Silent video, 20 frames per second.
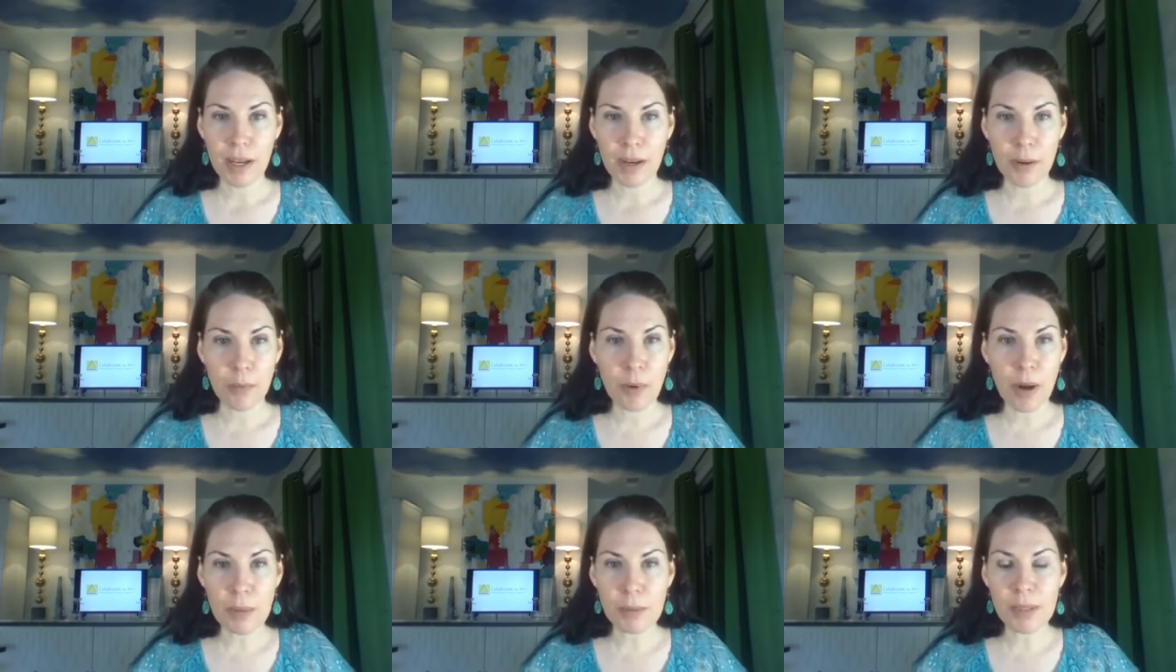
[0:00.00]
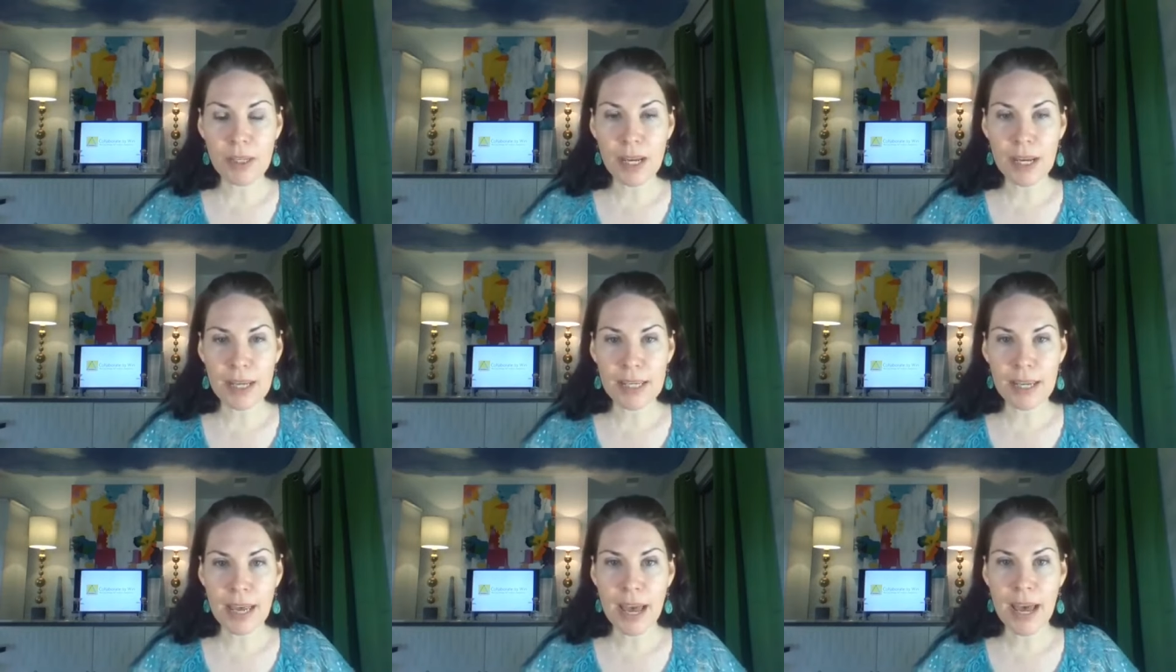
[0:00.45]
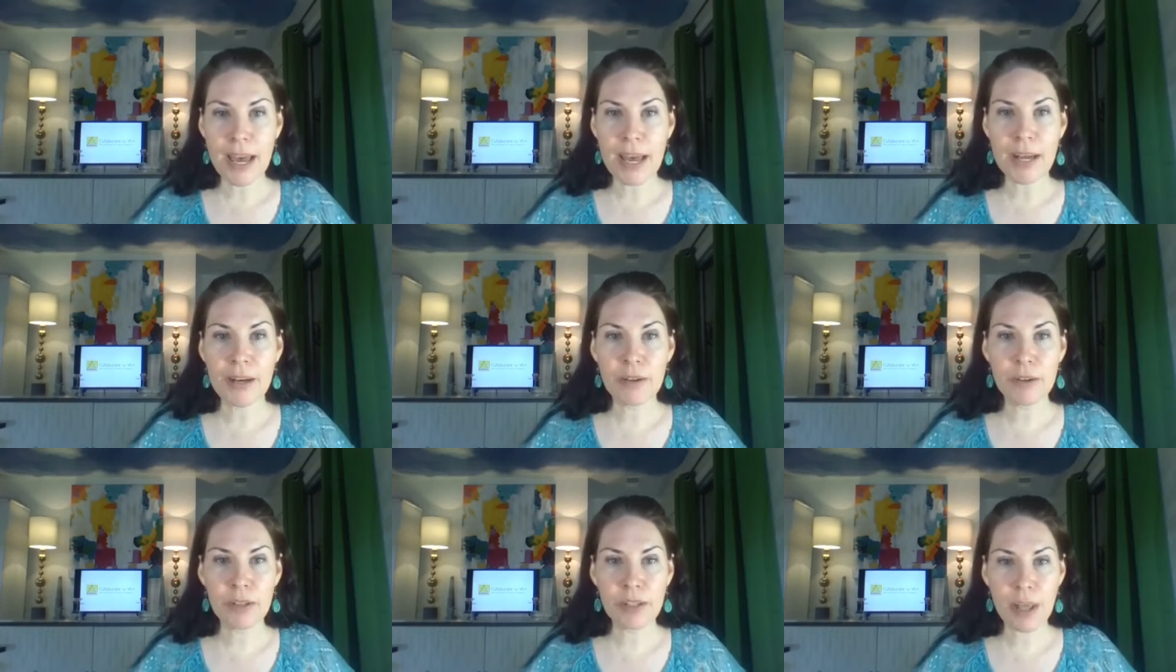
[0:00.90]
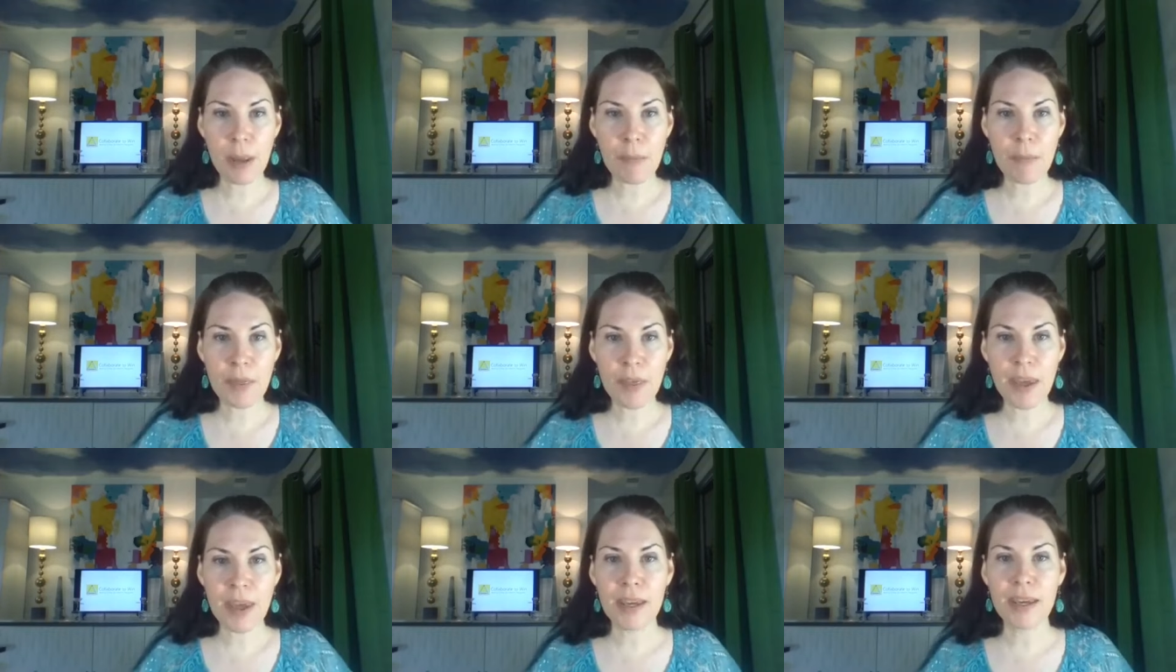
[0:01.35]
a website yet or
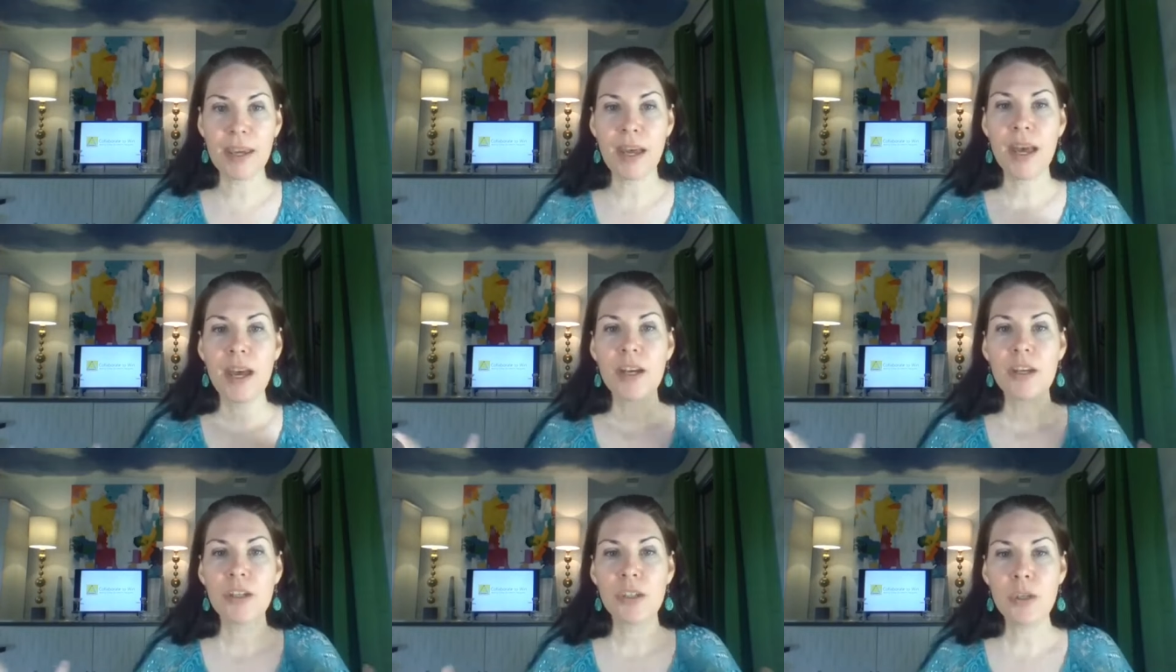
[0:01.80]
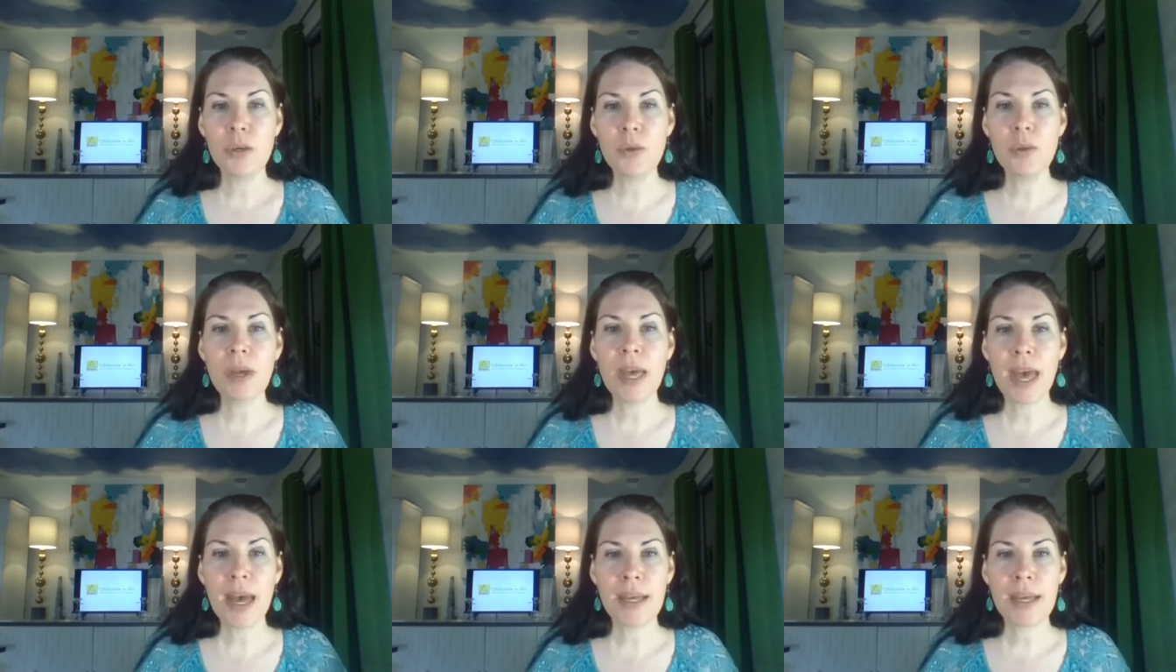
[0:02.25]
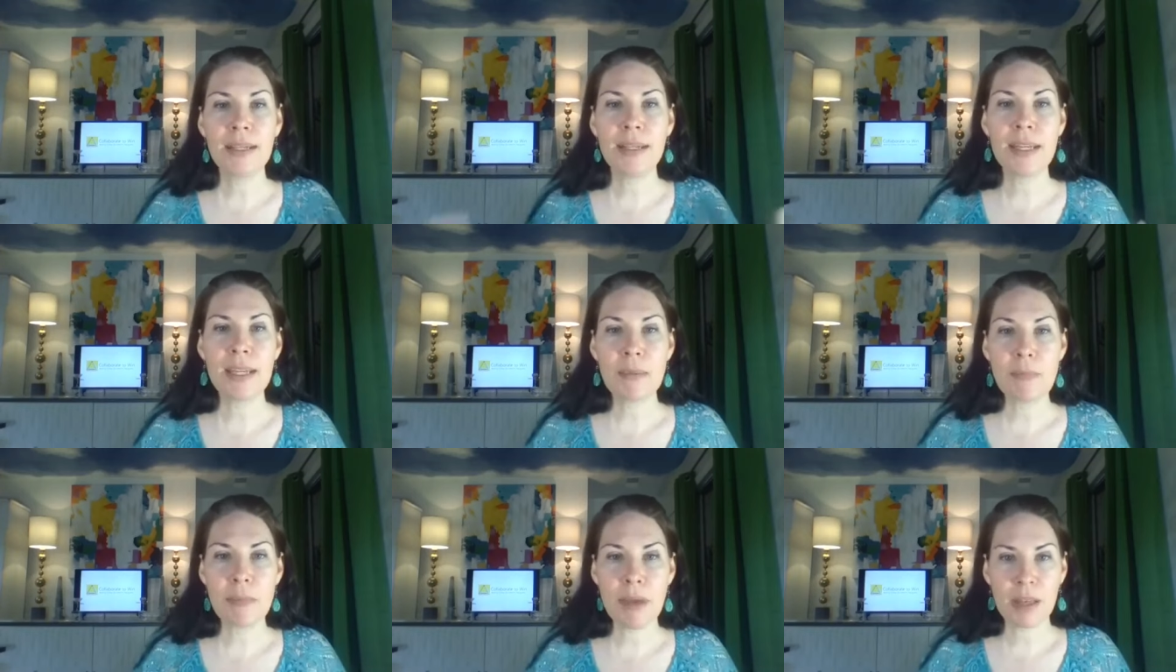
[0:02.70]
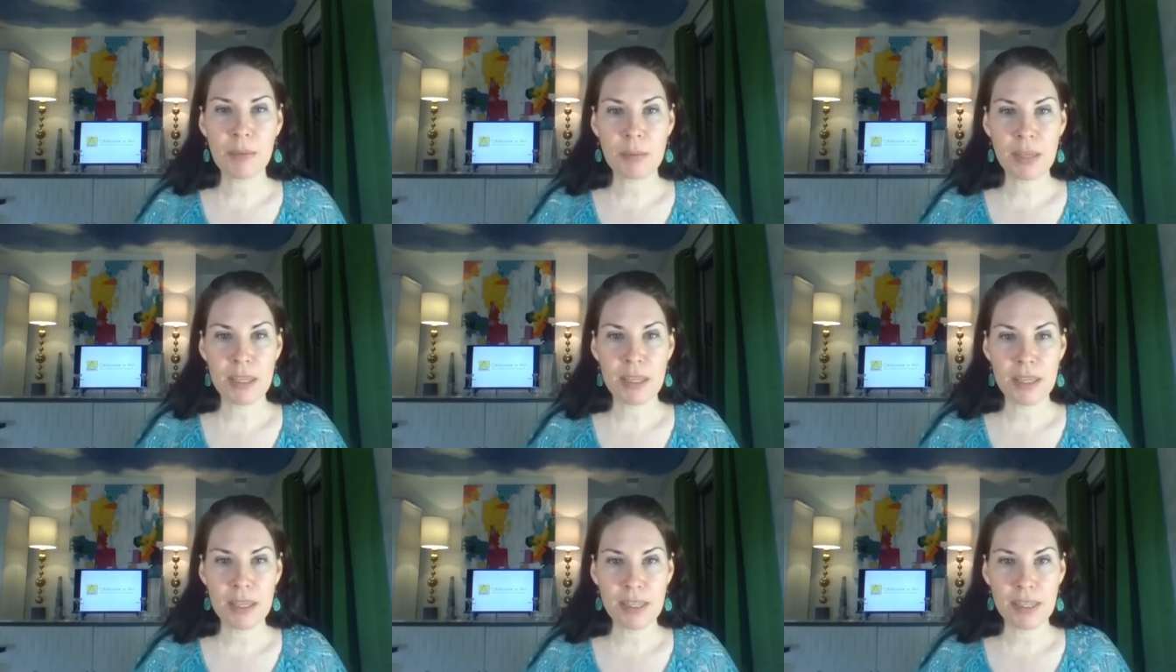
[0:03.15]
something, you can email
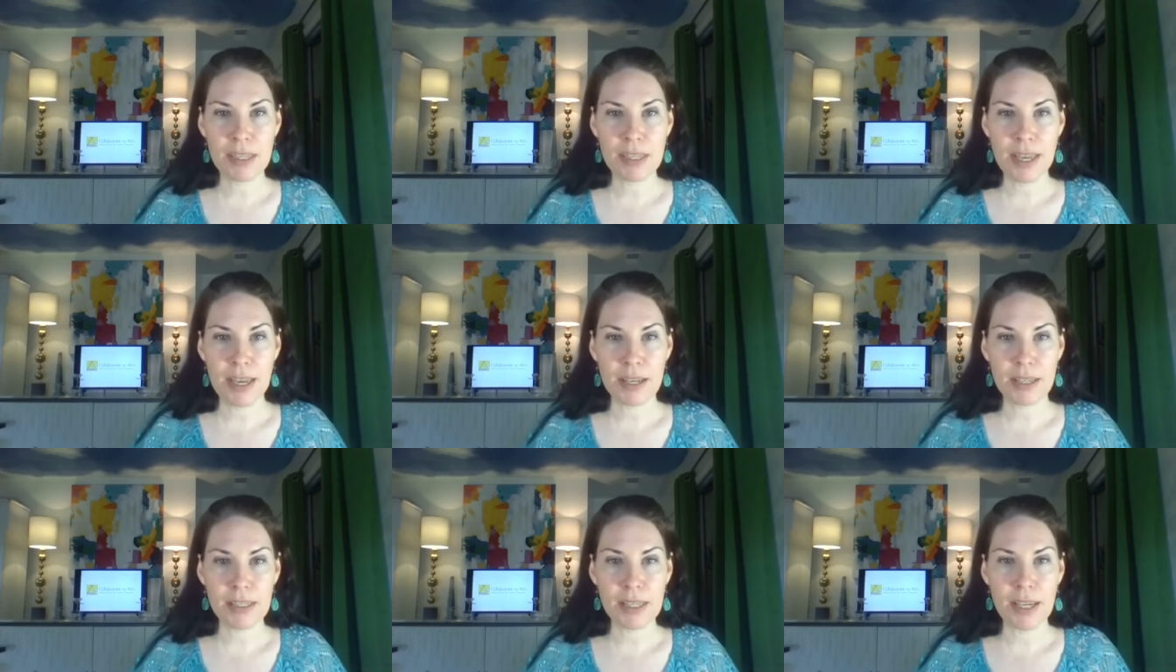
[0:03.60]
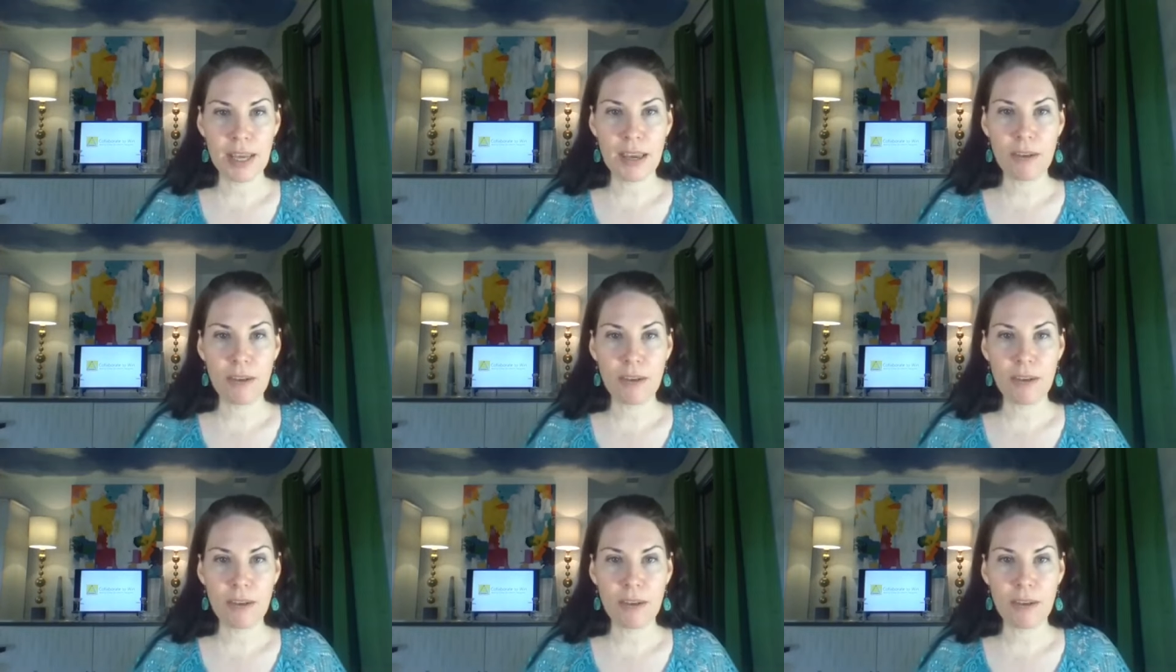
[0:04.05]
me these things.